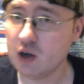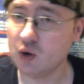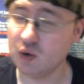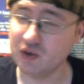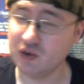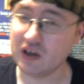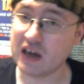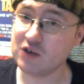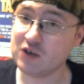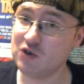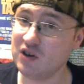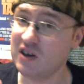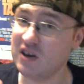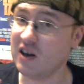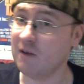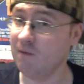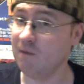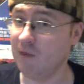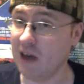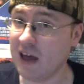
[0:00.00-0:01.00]
who was actually
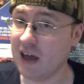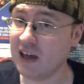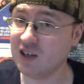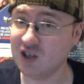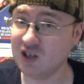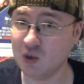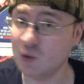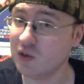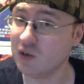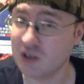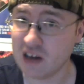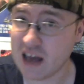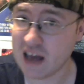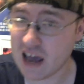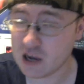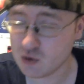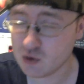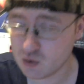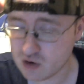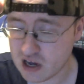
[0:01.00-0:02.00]
a vet. She was an
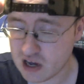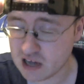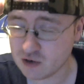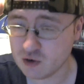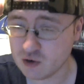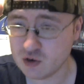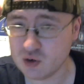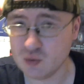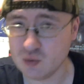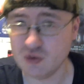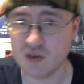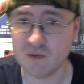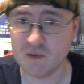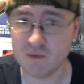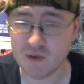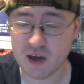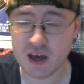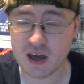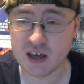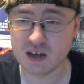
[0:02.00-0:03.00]
actual doctor. She was a
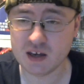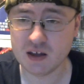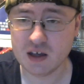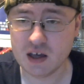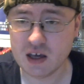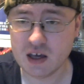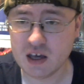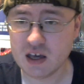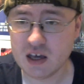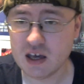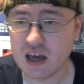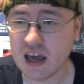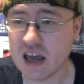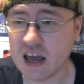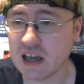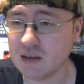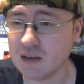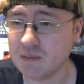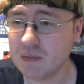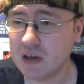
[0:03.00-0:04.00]
vet.
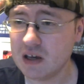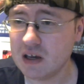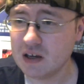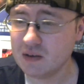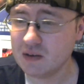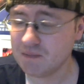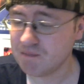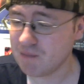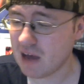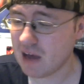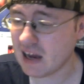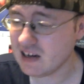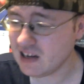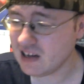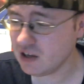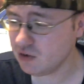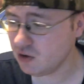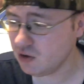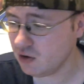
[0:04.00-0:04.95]
And I did